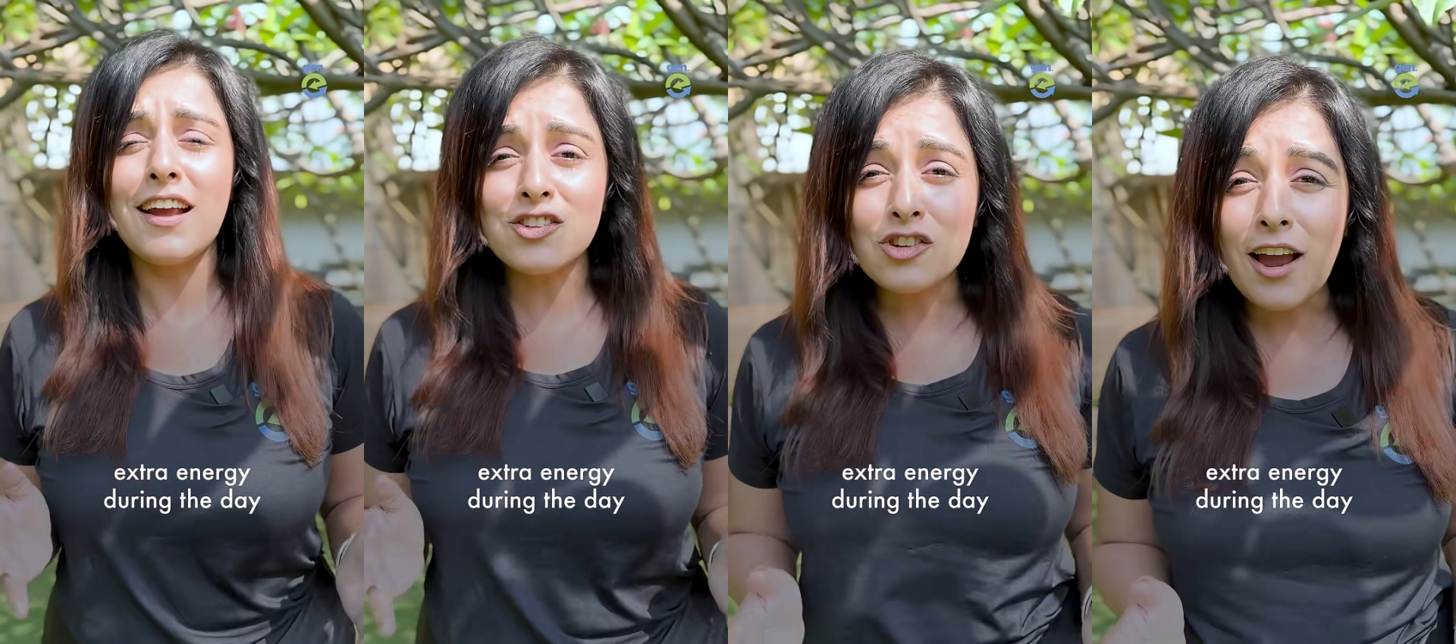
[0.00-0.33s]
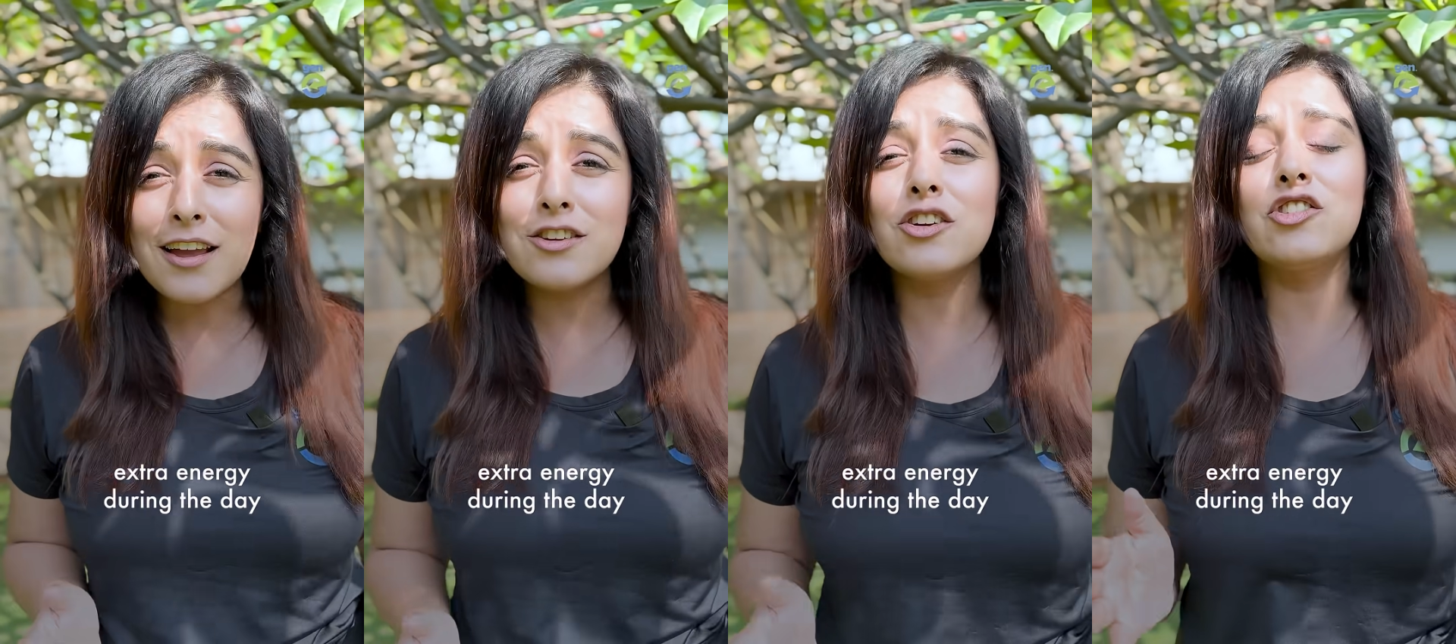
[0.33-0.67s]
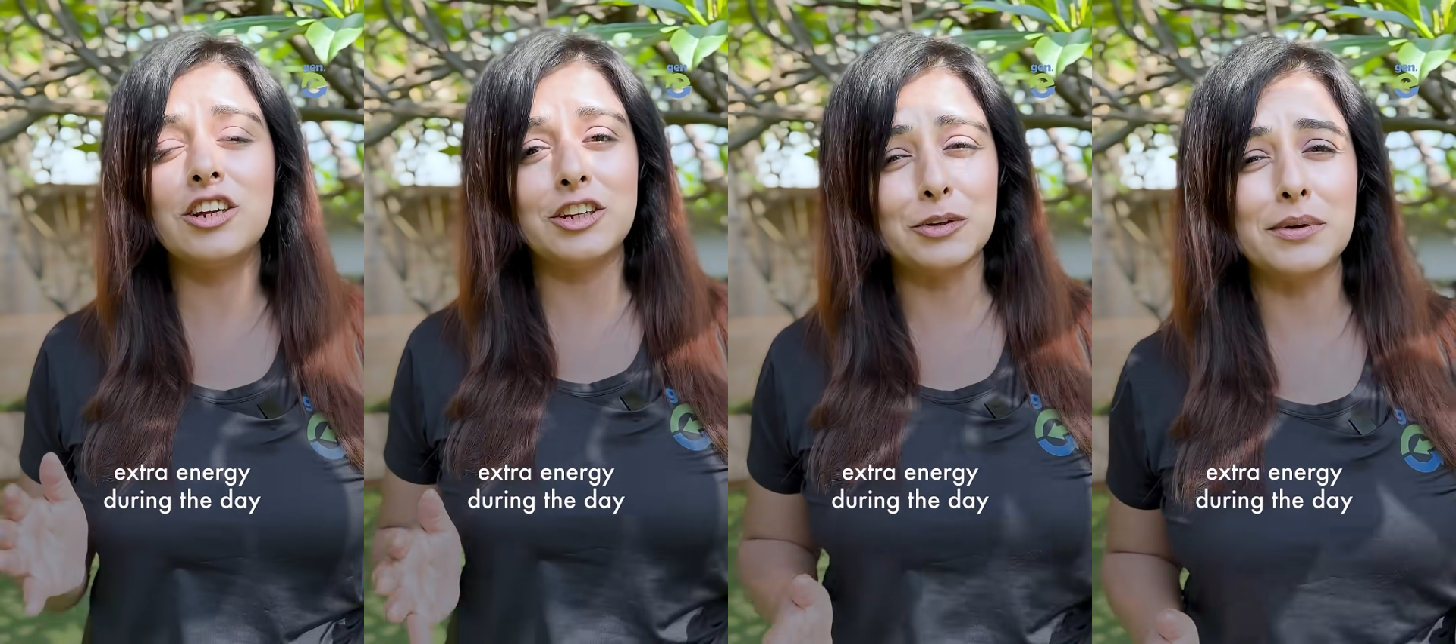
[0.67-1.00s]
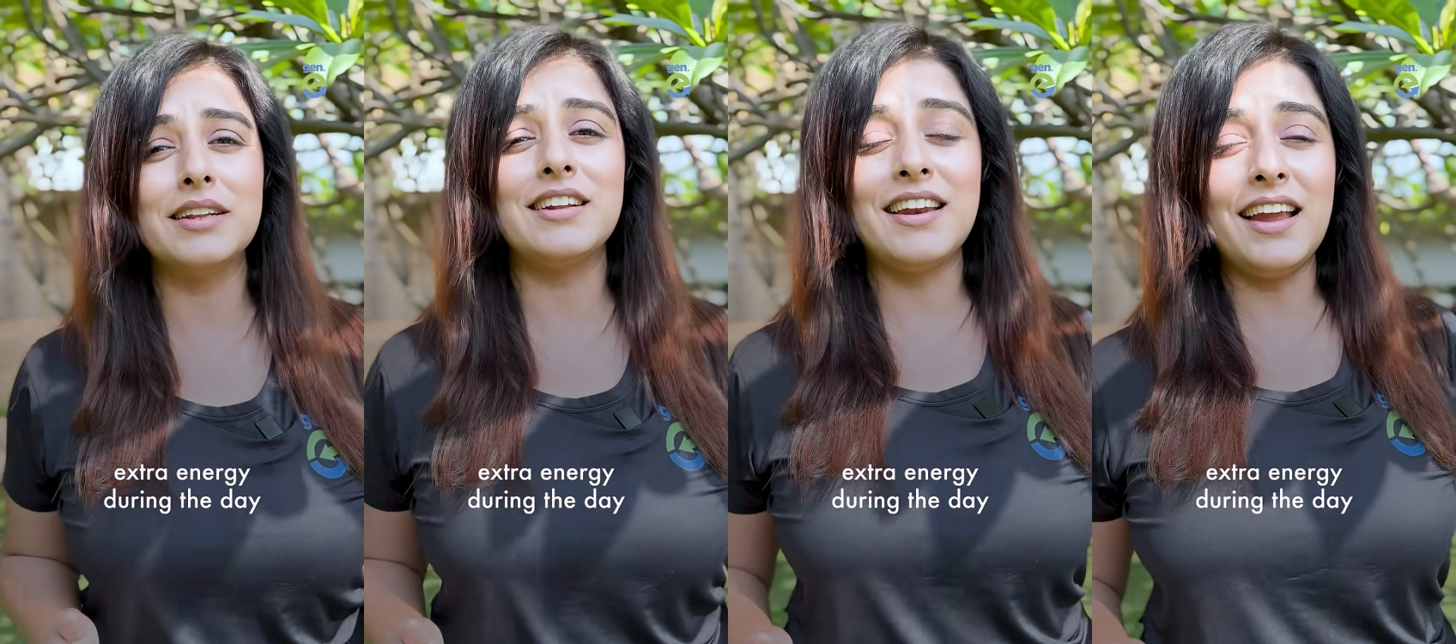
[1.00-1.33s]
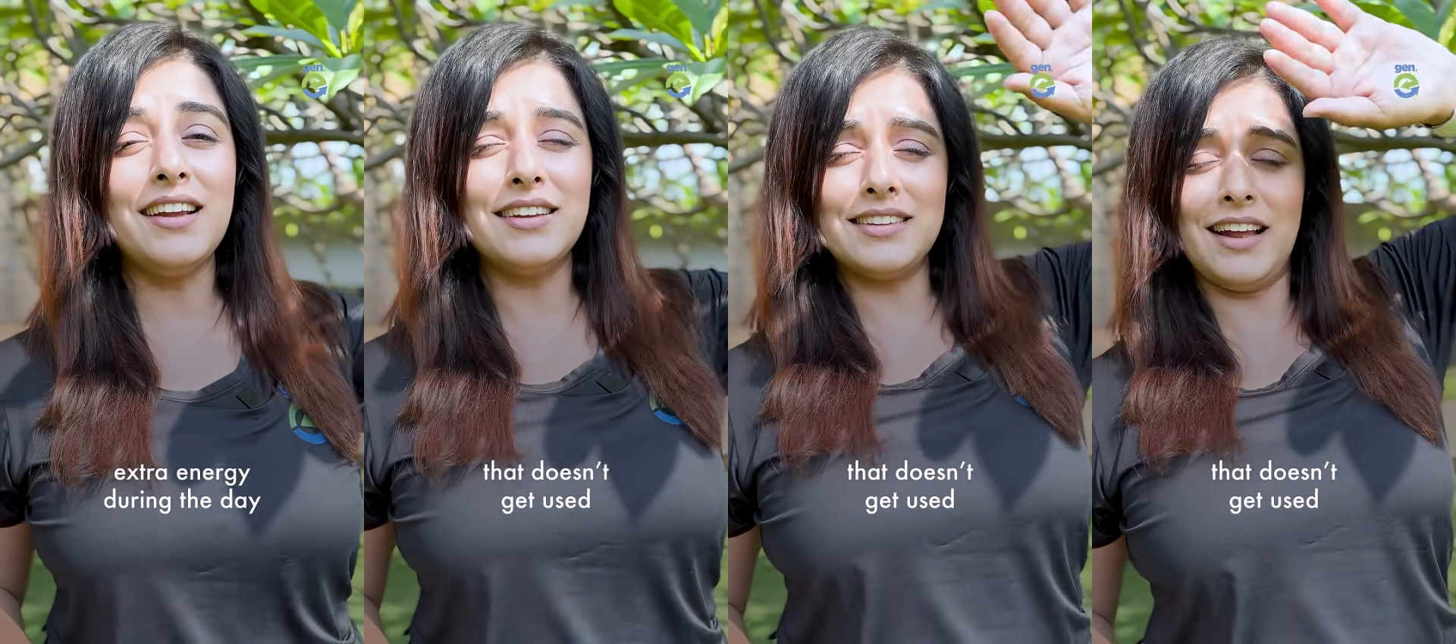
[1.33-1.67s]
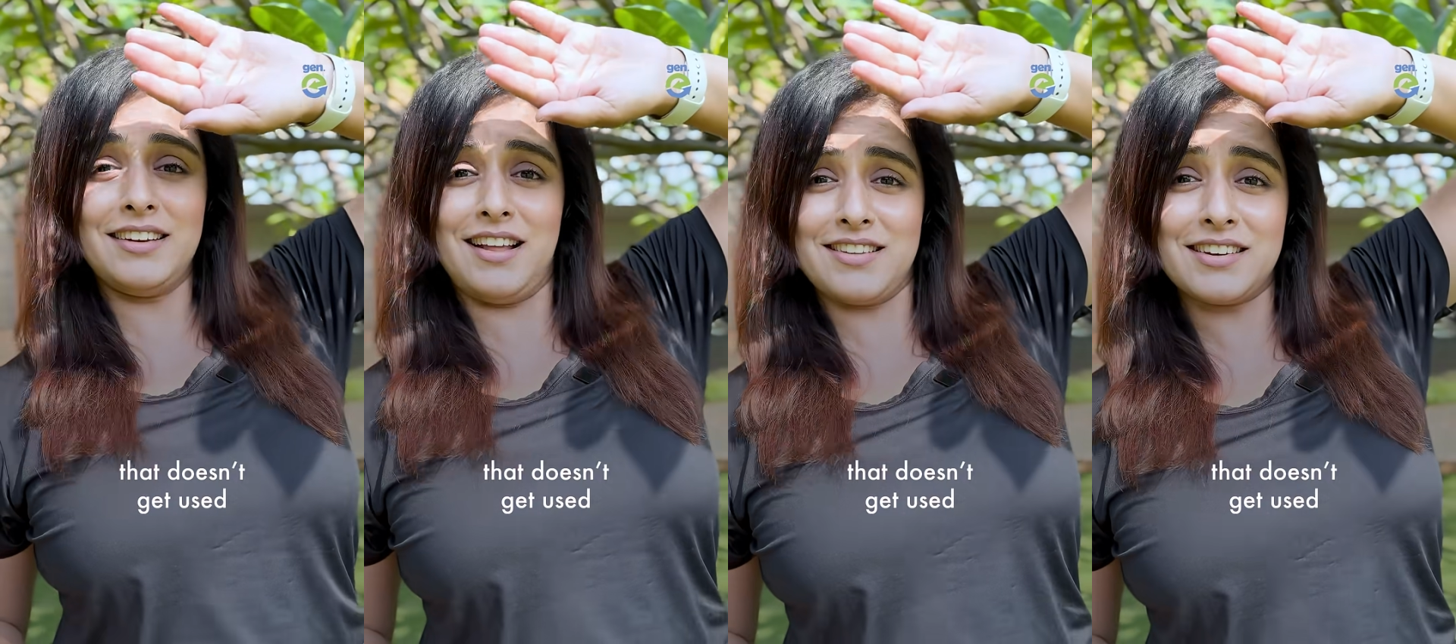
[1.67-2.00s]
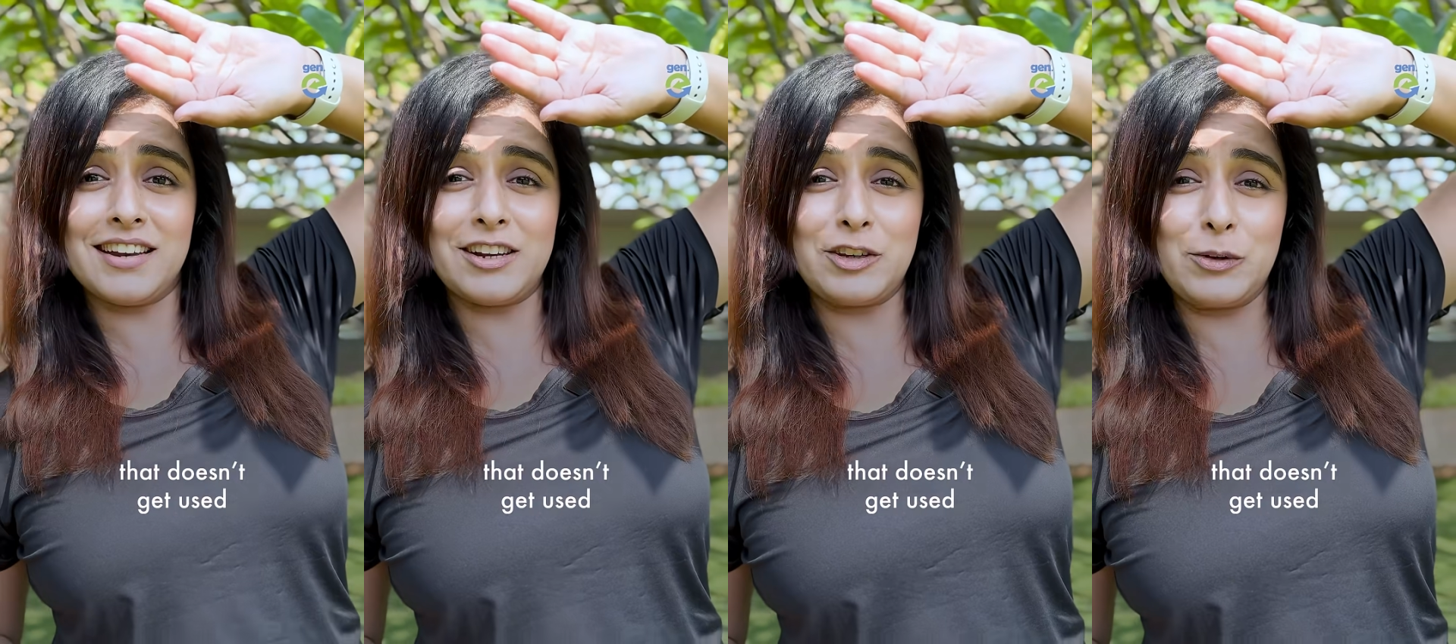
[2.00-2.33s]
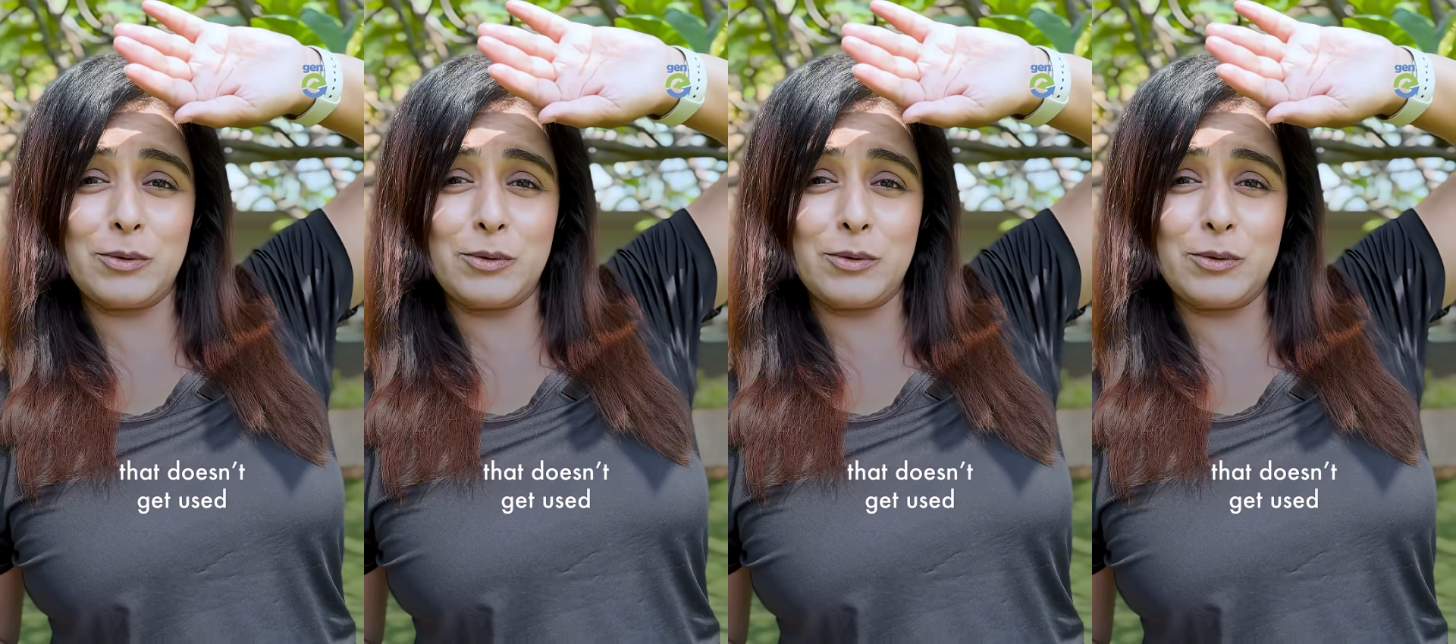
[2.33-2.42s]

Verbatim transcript: extra energy during the day that doesn't get